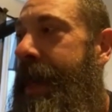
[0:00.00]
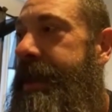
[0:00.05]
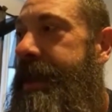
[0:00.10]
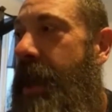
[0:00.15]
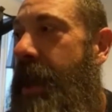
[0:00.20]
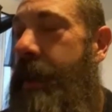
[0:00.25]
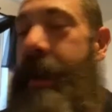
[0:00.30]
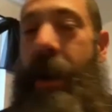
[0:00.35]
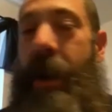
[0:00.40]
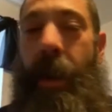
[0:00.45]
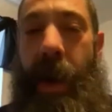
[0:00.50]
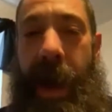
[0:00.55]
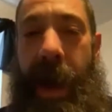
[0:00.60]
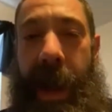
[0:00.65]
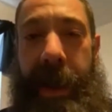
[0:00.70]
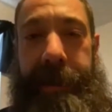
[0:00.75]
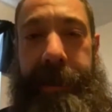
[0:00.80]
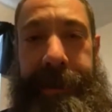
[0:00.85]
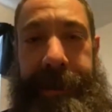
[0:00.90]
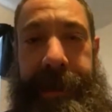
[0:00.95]
tell my
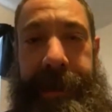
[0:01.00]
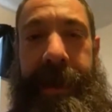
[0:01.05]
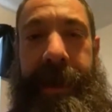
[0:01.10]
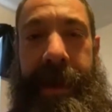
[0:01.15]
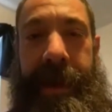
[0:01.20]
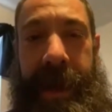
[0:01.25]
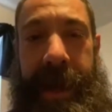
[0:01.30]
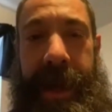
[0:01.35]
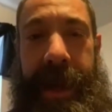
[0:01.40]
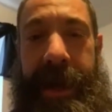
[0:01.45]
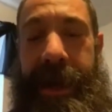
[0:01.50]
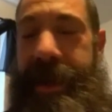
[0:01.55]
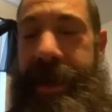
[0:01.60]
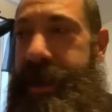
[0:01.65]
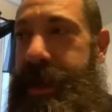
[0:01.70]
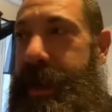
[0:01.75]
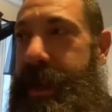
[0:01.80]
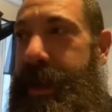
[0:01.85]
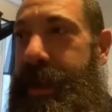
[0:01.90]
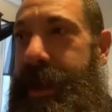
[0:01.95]
wife,
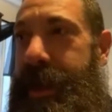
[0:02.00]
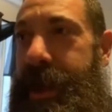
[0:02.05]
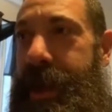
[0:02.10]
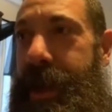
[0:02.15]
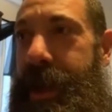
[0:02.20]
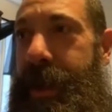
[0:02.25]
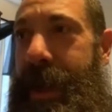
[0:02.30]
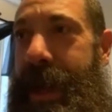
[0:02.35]
because nobody really knew.